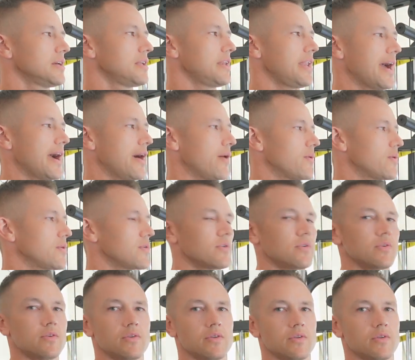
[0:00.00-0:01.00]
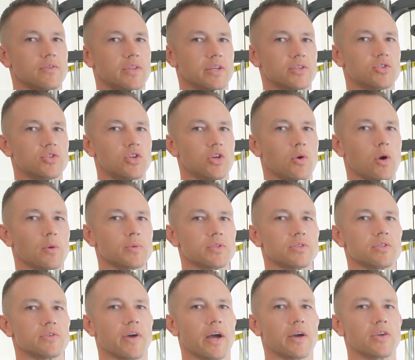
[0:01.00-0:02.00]
Now, there's two
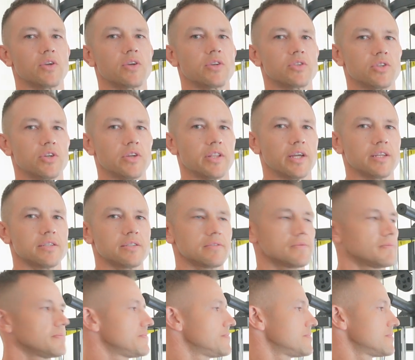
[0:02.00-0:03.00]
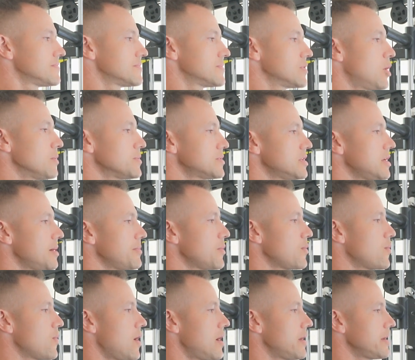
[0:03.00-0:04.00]
options of how you can do this. Option number
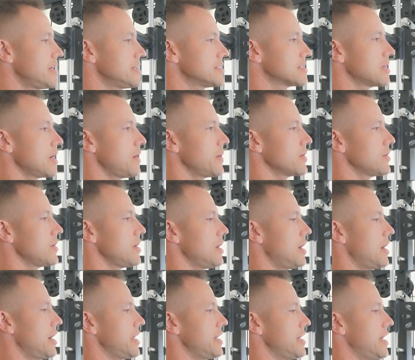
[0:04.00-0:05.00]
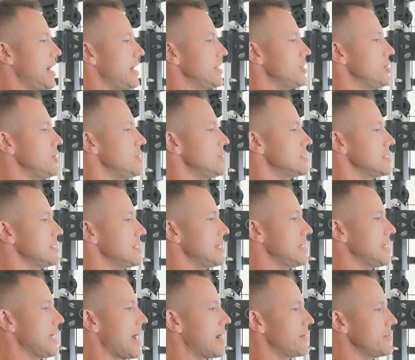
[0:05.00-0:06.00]
one is going online and using
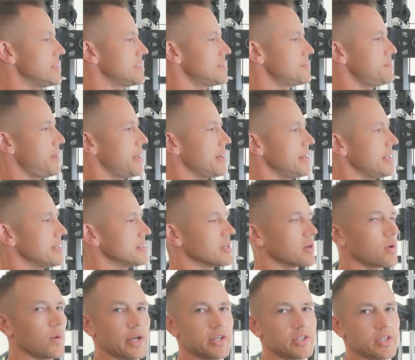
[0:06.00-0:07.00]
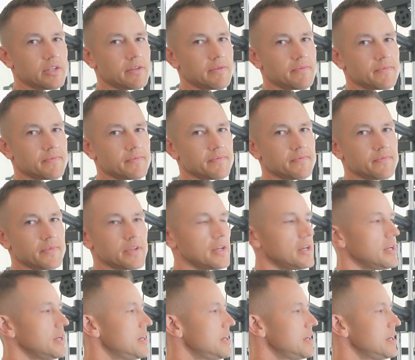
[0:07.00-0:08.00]
the Harris-Benedict equation.
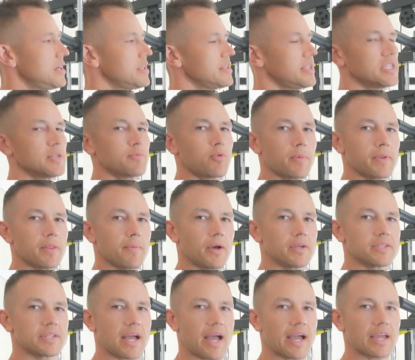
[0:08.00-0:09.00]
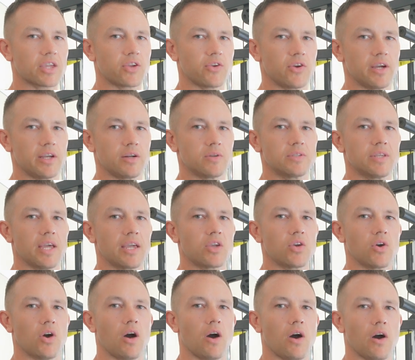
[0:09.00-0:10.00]
This is probably the most accurate. It'll take
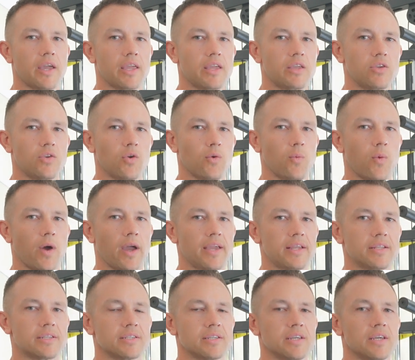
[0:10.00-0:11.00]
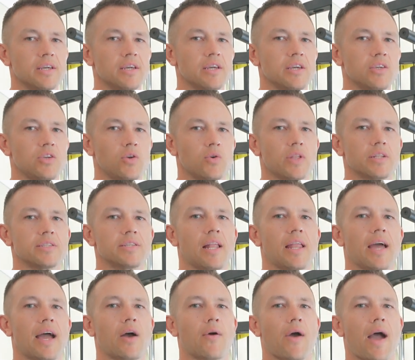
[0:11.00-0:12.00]
your height, your weight. You'll then tell
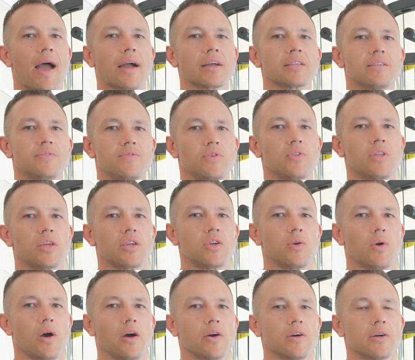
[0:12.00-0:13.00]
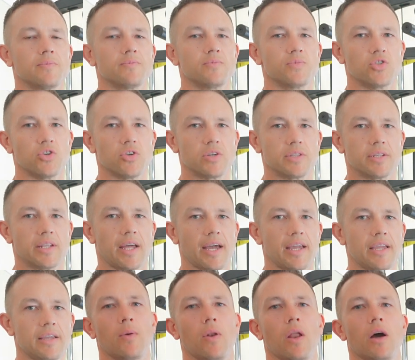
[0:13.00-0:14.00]
it how active you think you are during the
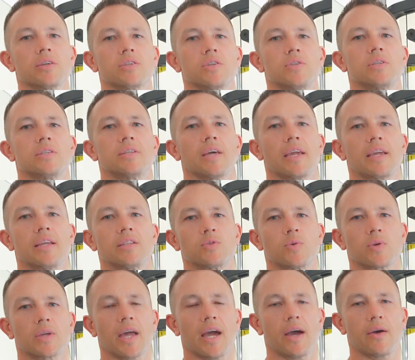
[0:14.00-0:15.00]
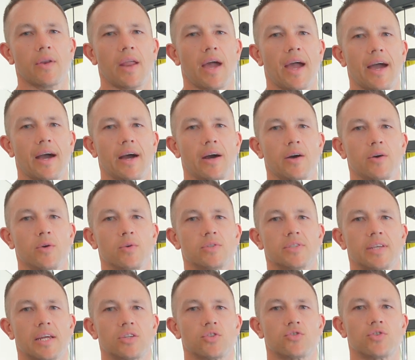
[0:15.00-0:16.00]
day. It will ask you to take into account how
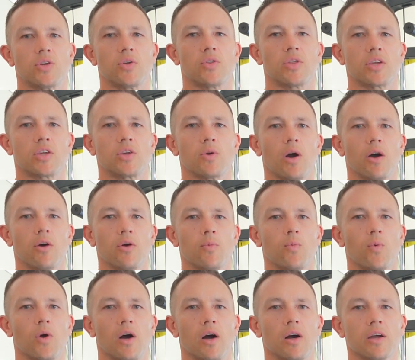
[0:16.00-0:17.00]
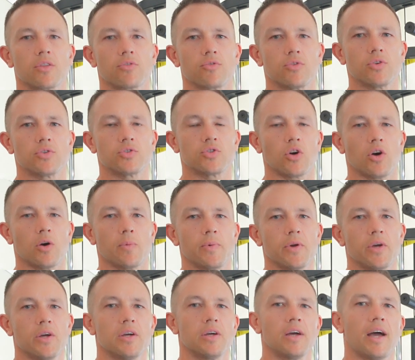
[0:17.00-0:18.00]
sedentary you think you are at work through your
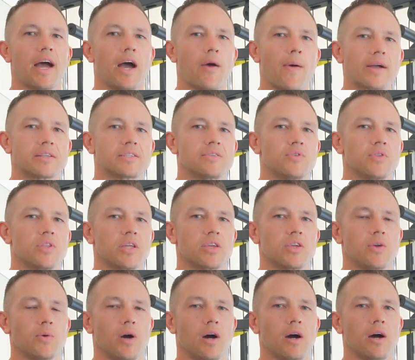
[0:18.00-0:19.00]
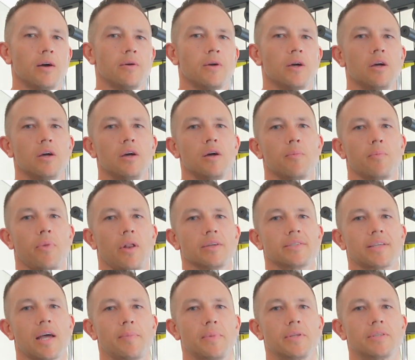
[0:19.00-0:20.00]
job, how active you think you are,
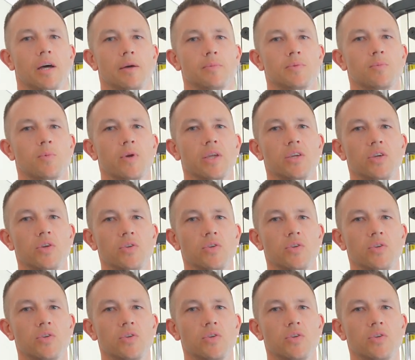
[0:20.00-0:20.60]
plus how many times a week